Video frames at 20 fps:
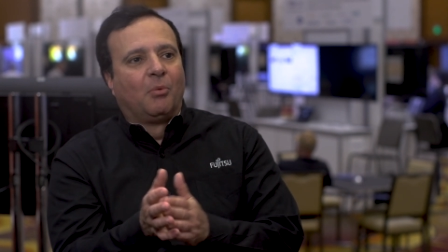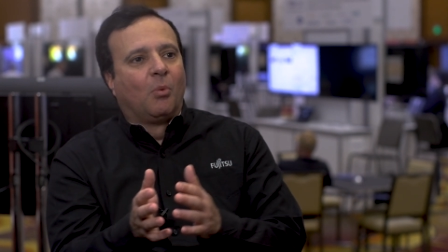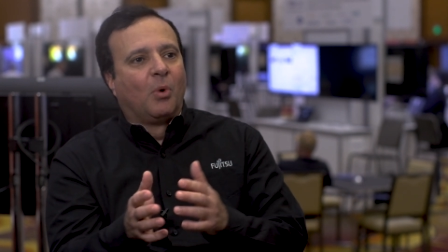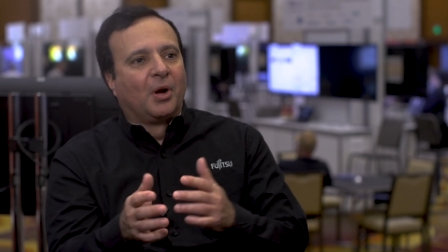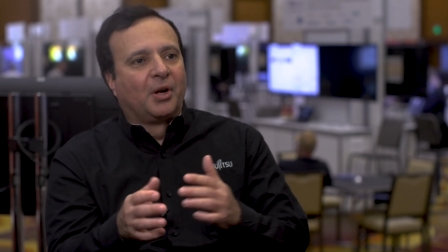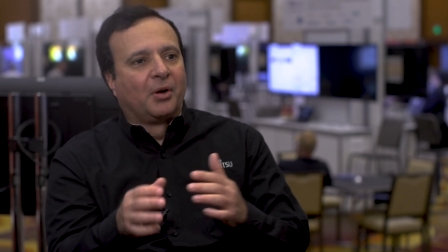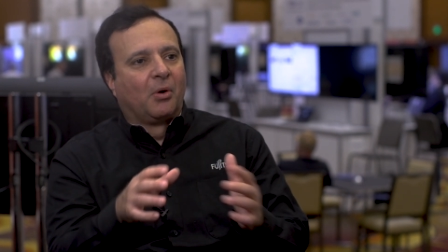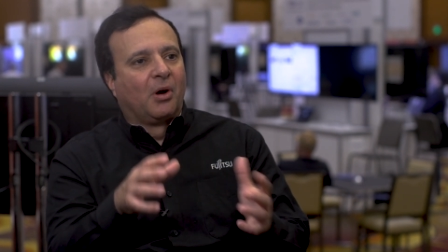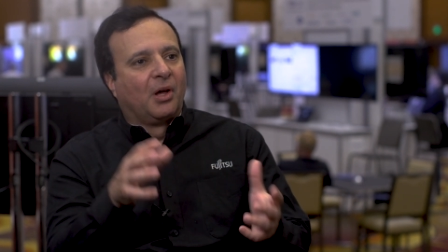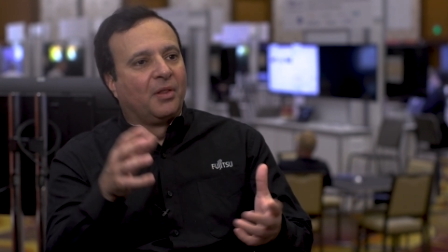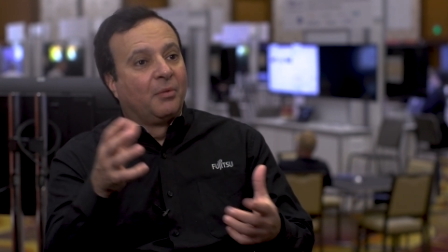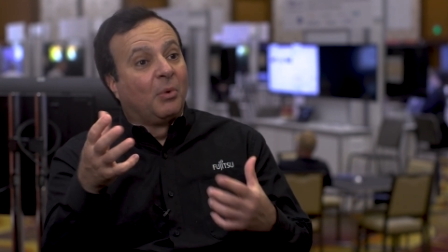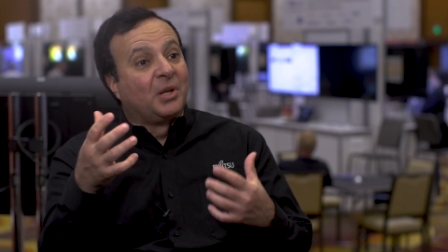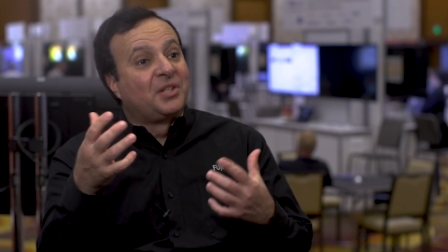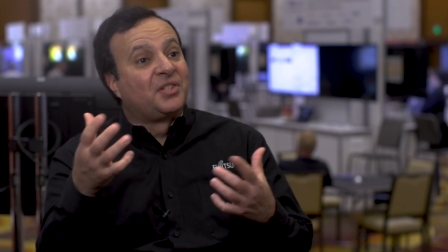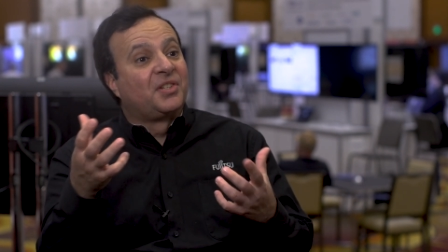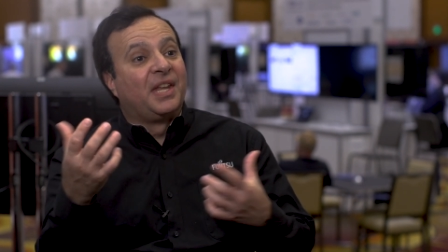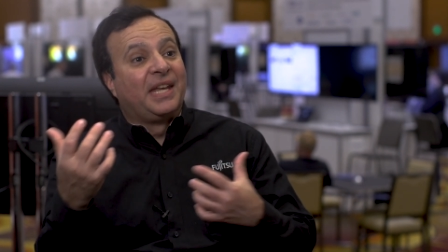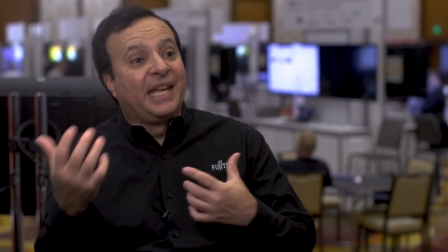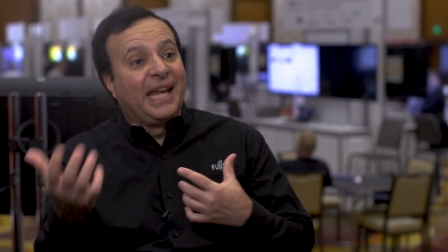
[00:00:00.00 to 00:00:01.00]

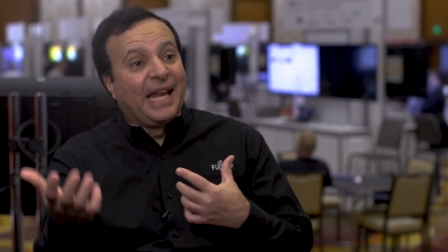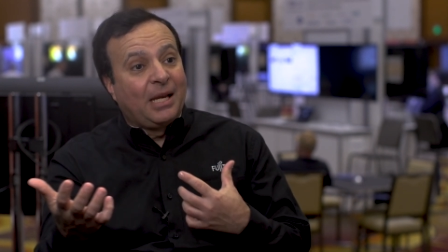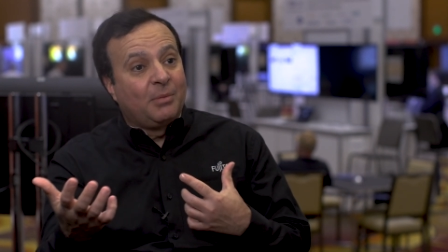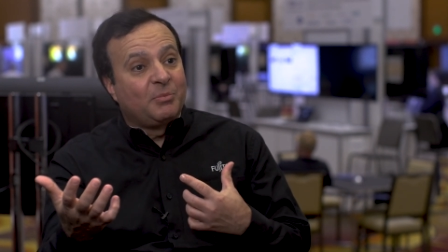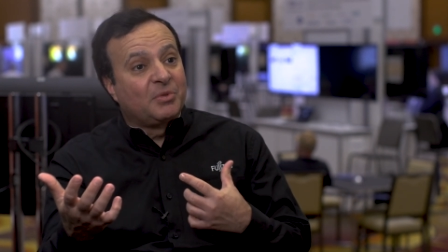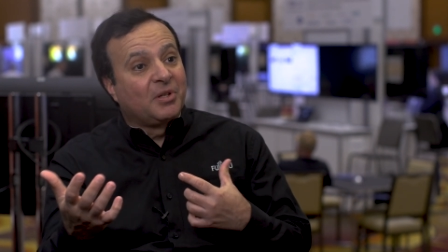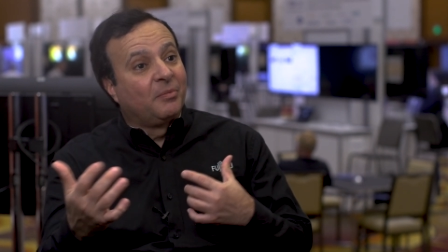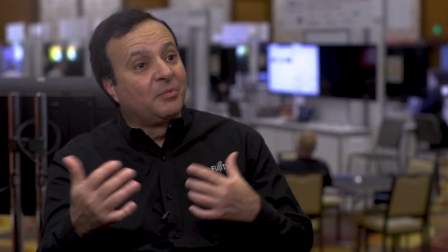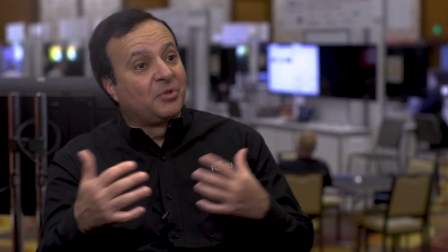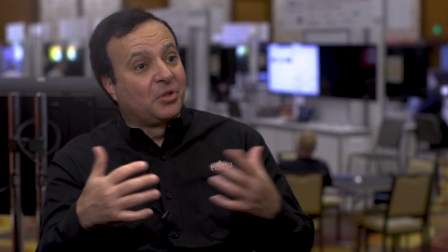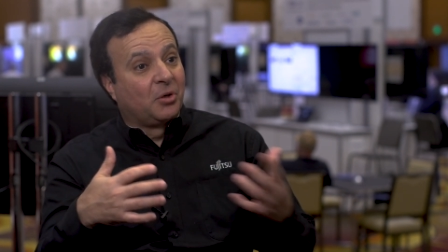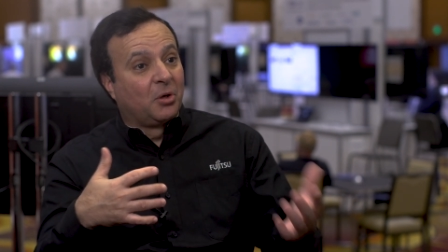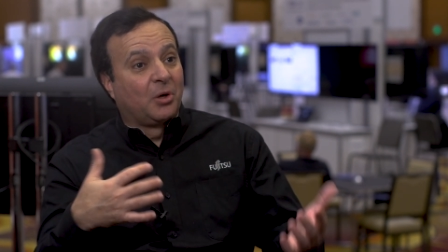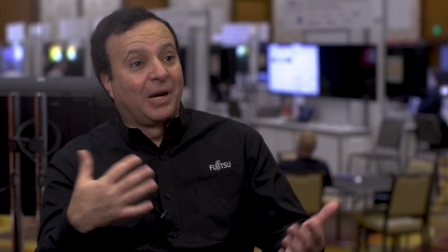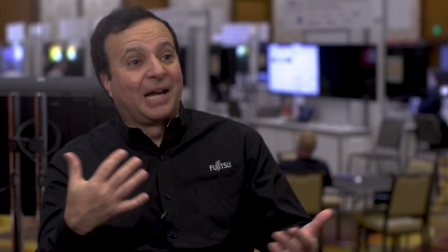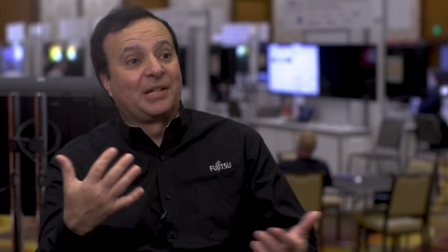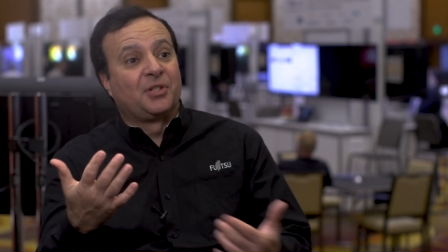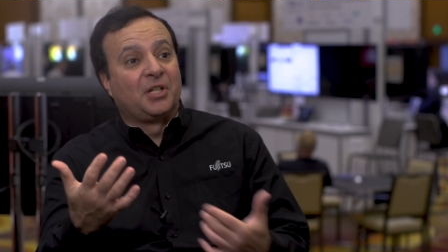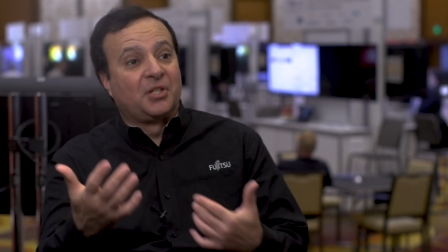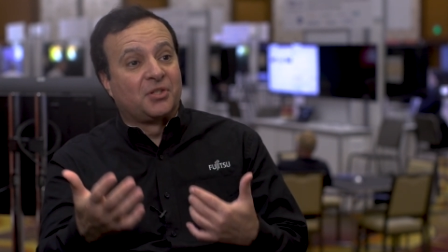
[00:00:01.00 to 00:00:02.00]
What's the names of them? So
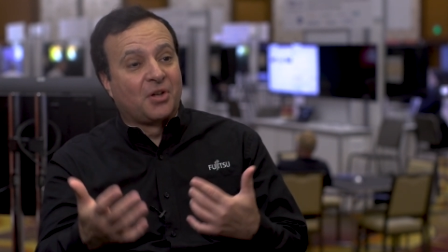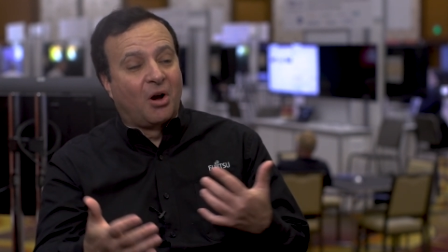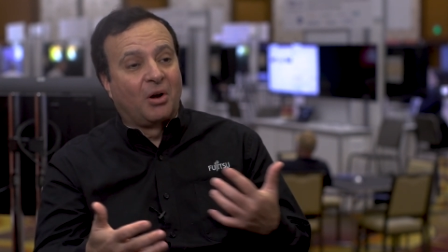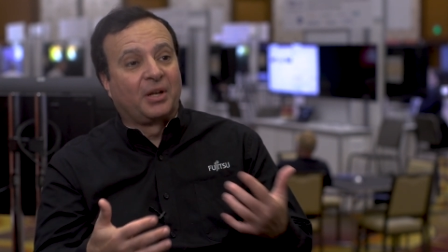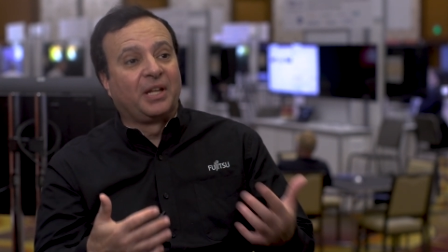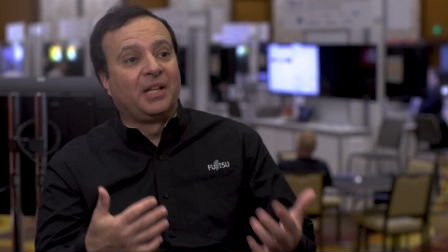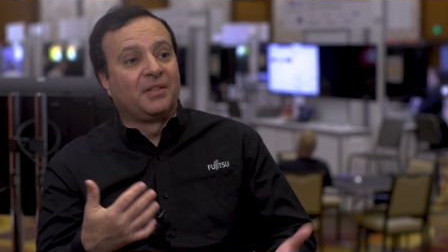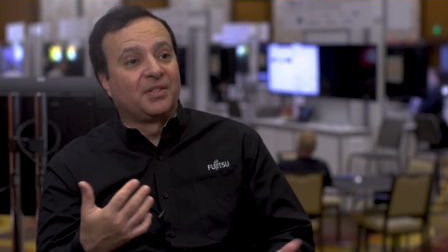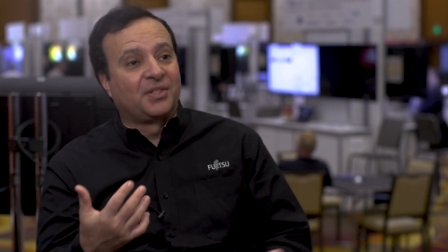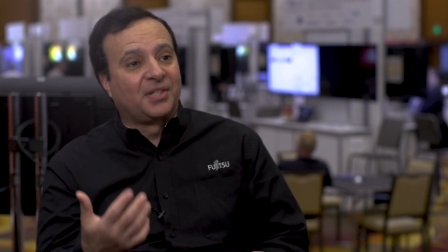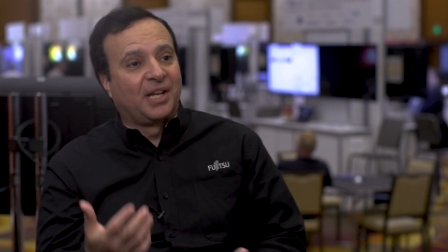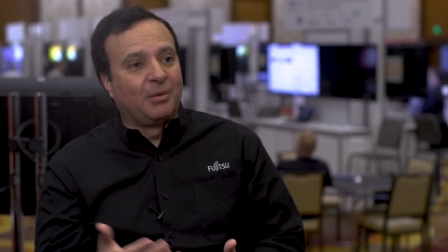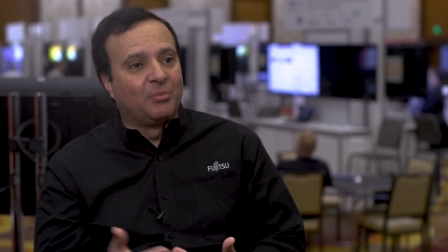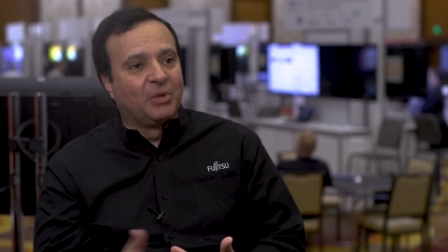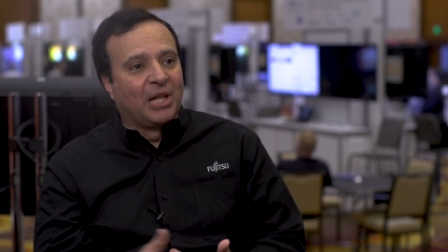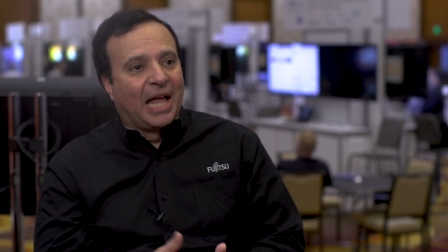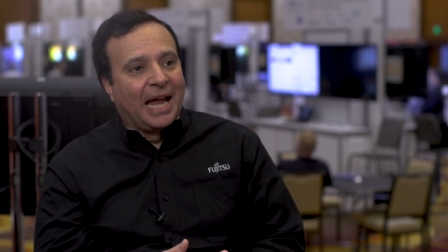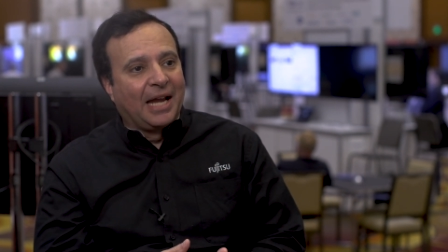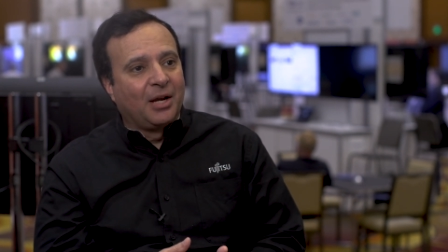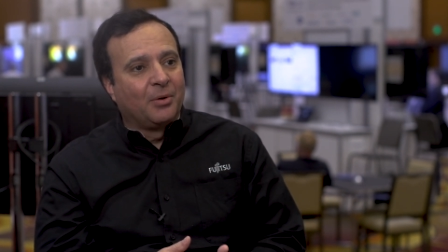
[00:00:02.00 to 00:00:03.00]
you're actually talking the
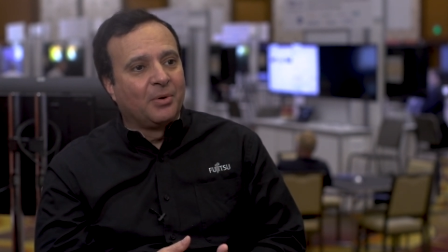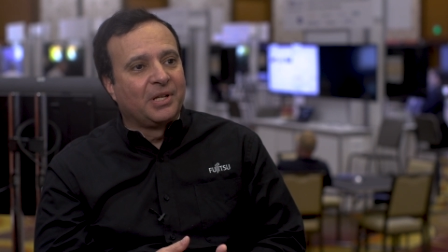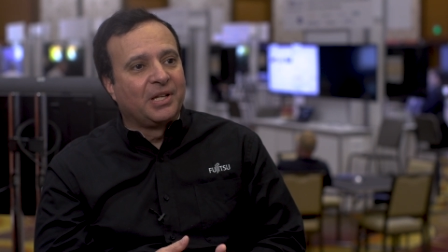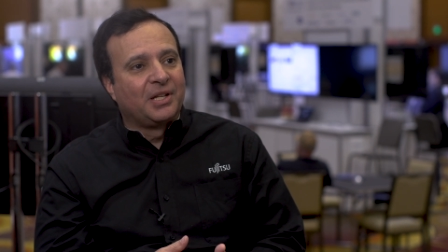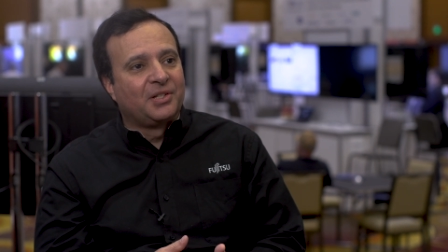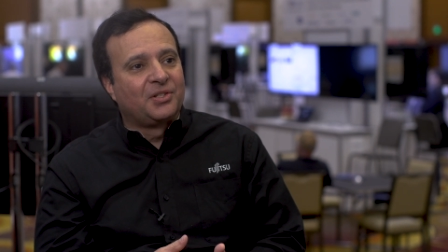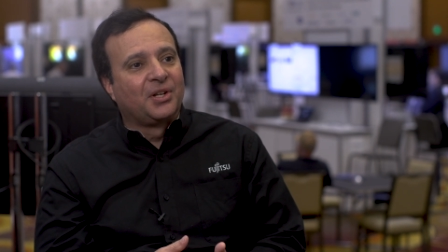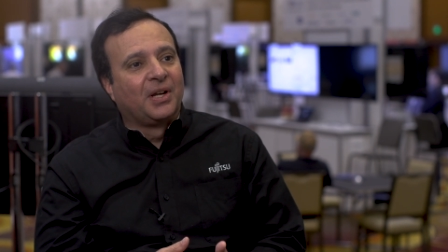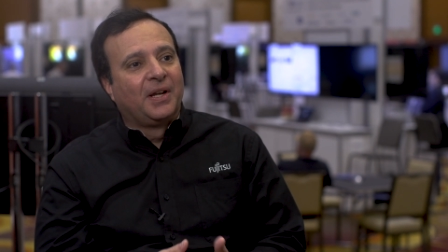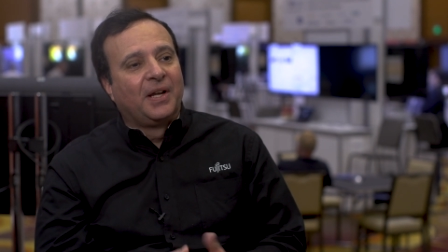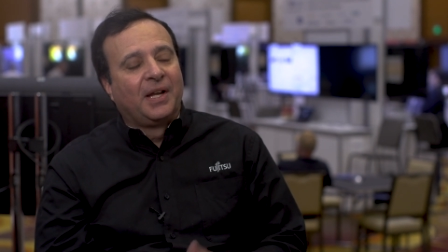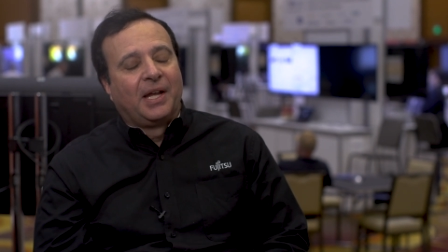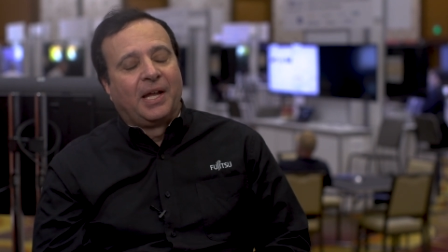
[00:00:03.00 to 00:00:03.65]
same language.